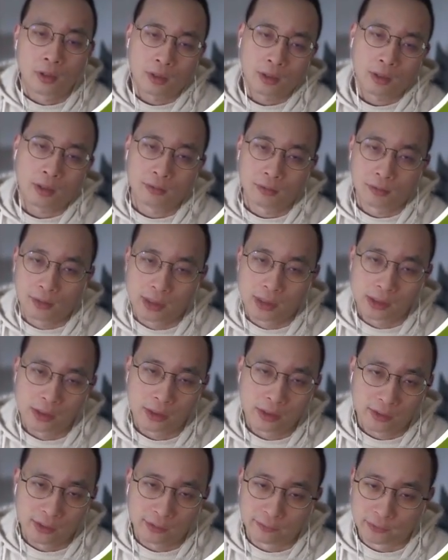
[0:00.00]
Isolation
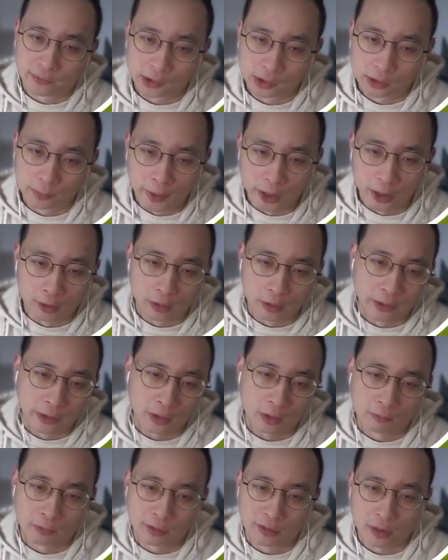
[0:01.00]
is the first pillar in
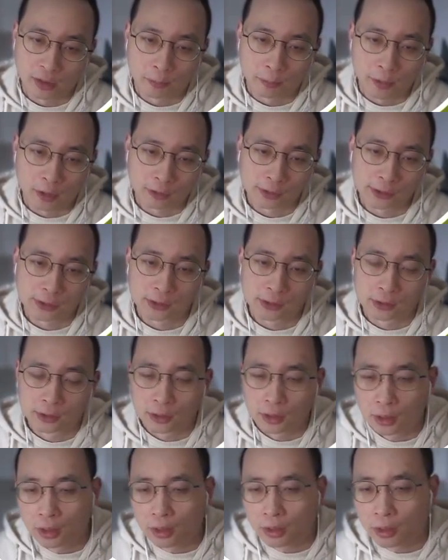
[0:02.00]
our sandbox.
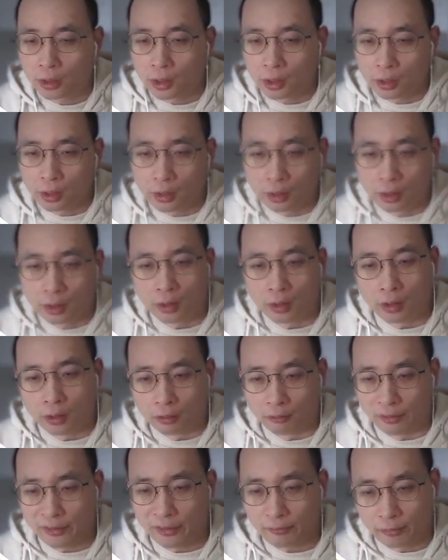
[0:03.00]

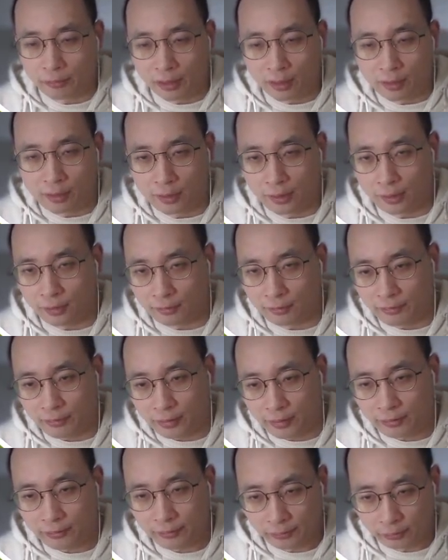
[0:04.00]
restricting
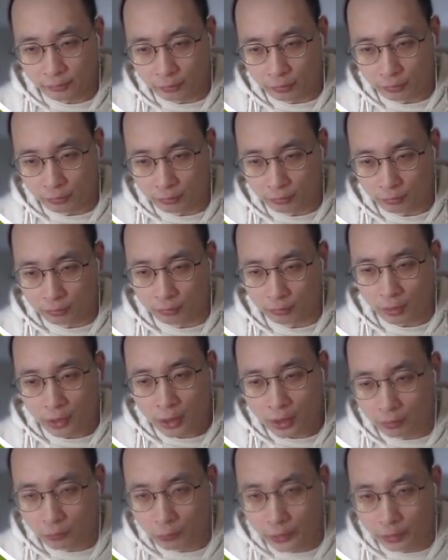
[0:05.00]
access to
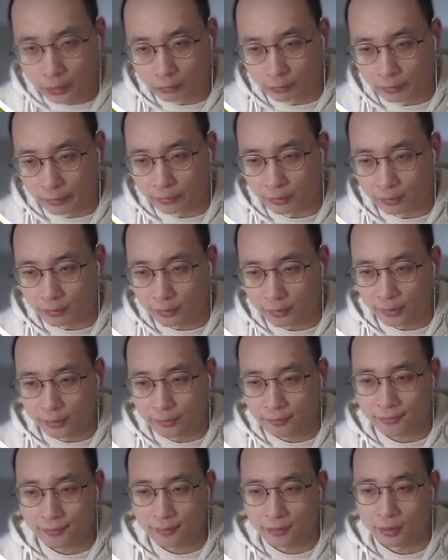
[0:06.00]
hardware
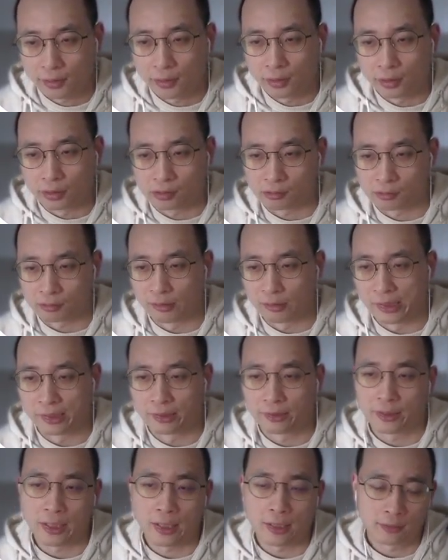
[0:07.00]
resources, ensuring
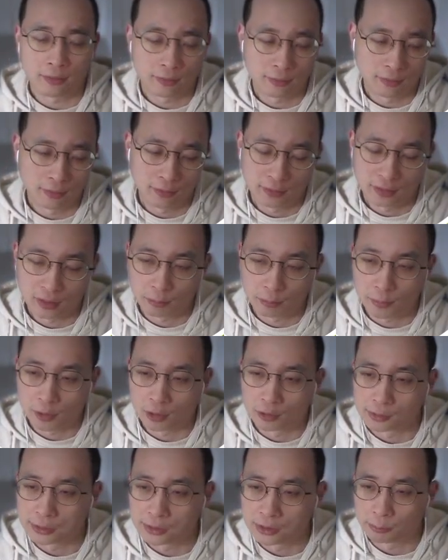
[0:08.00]
that the
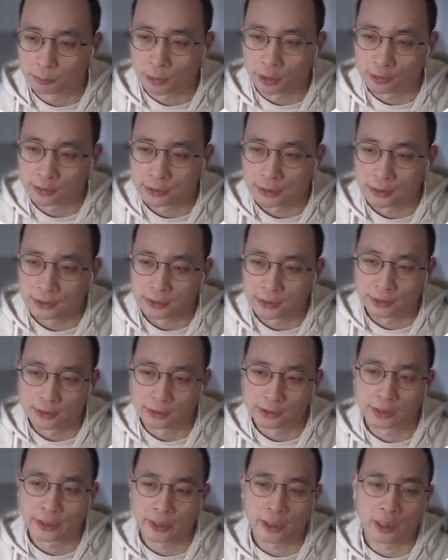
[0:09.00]
sandbox
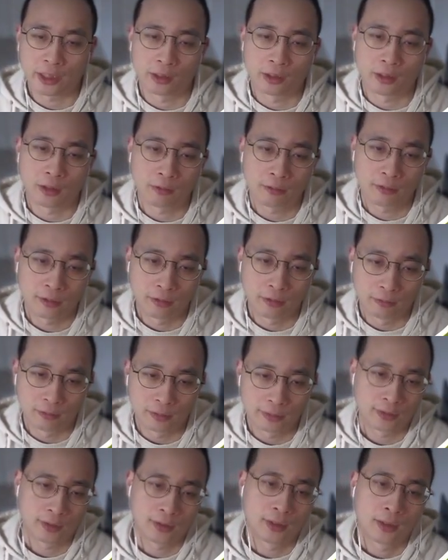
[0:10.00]
processes cannot
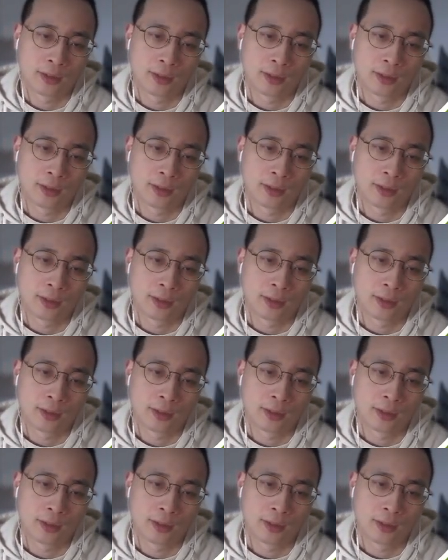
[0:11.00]
use